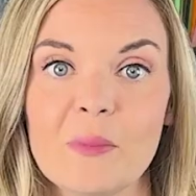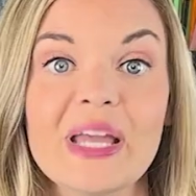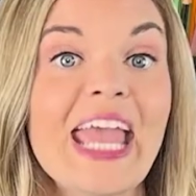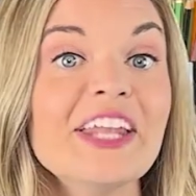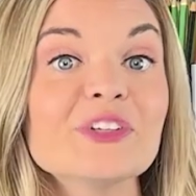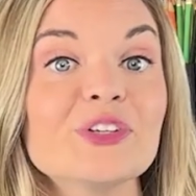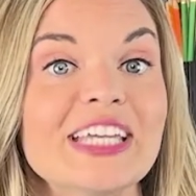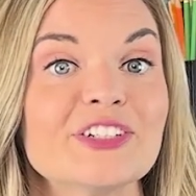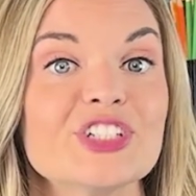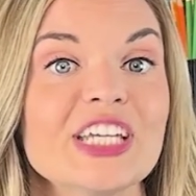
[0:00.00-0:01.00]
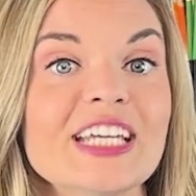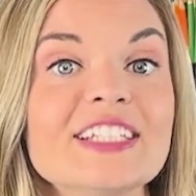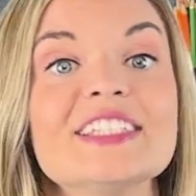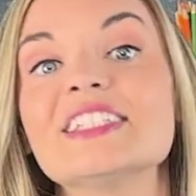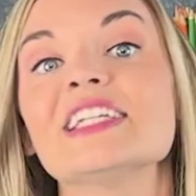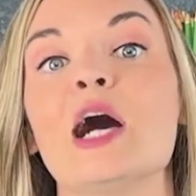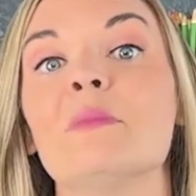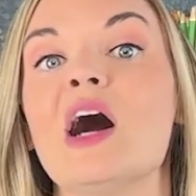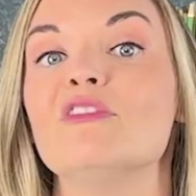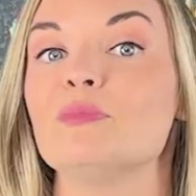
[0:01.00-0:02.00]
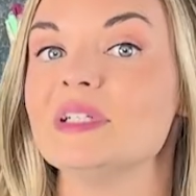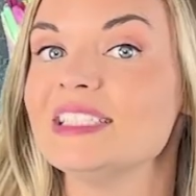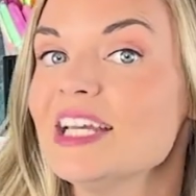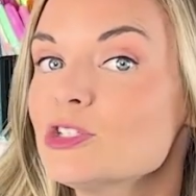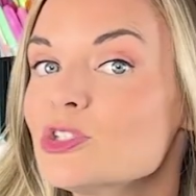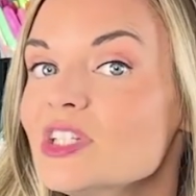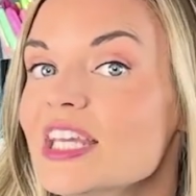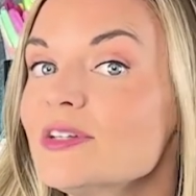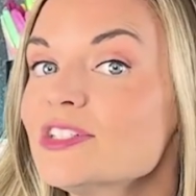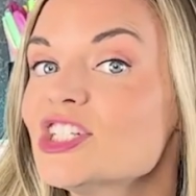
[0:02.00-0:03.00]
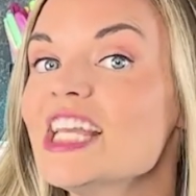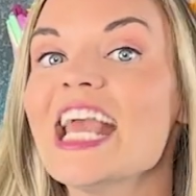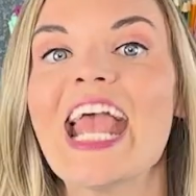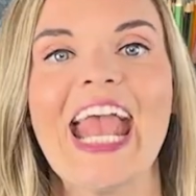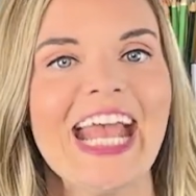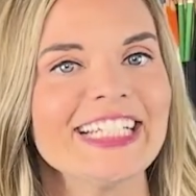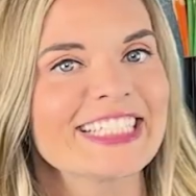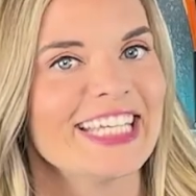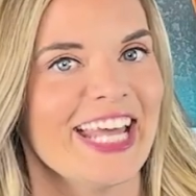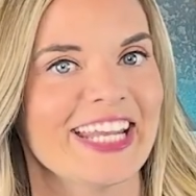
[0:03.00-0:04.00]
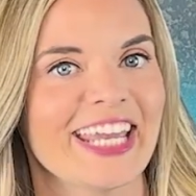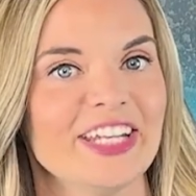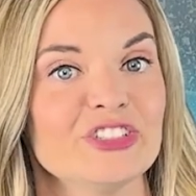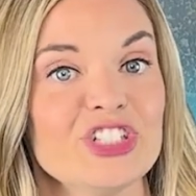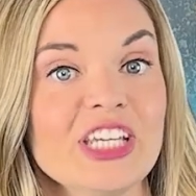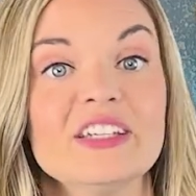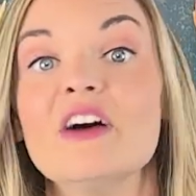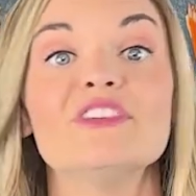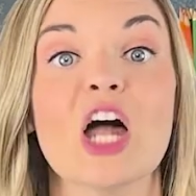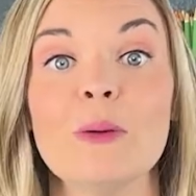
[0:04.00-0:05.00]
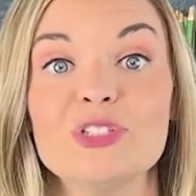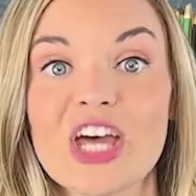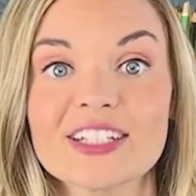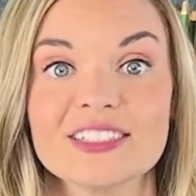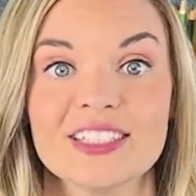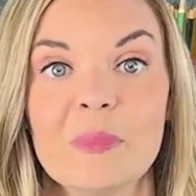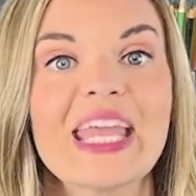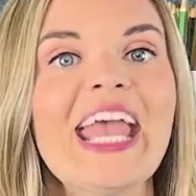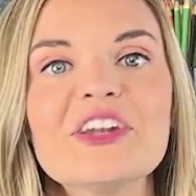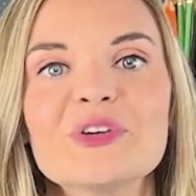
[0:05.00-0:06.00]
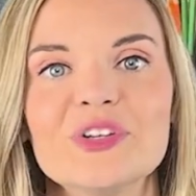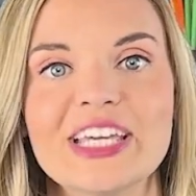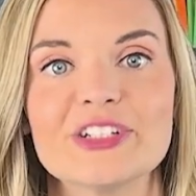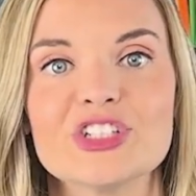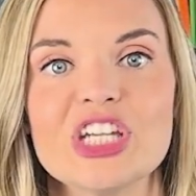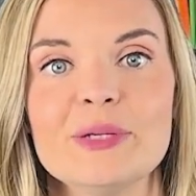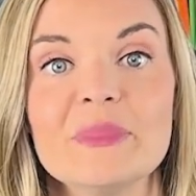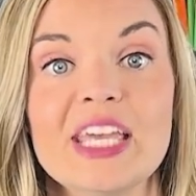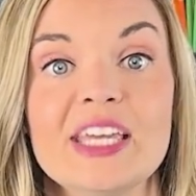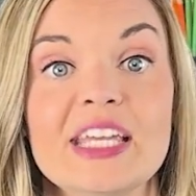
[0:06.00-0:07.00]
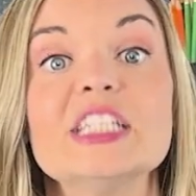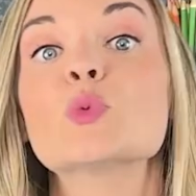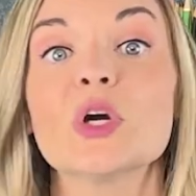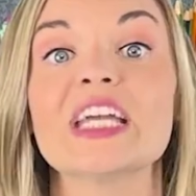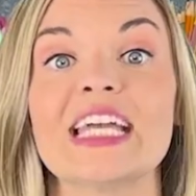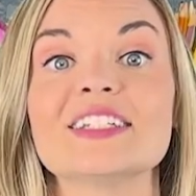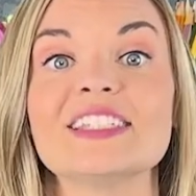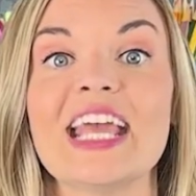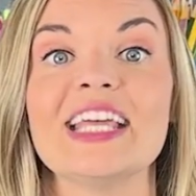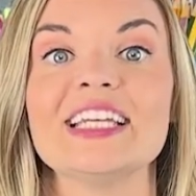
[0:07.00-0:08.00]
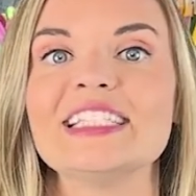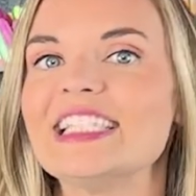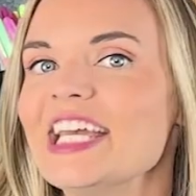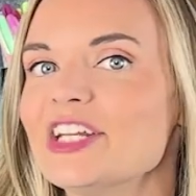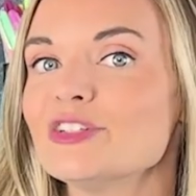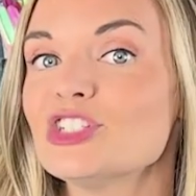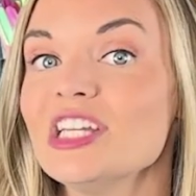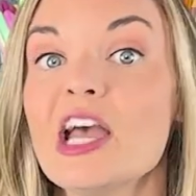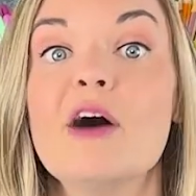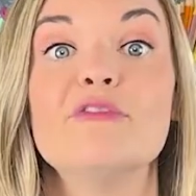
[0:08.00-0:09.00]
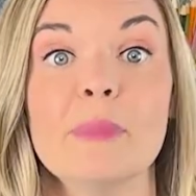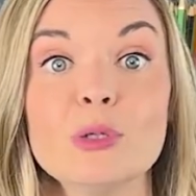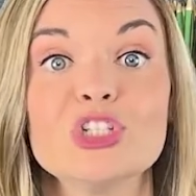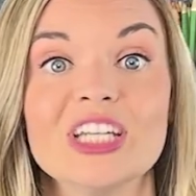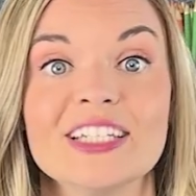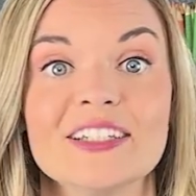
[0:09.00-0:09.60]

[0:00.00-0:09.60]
Mechanical energy is the sum of potential energy and kinetic energy of an object. Mechanical energy in its working state is the energy of motion.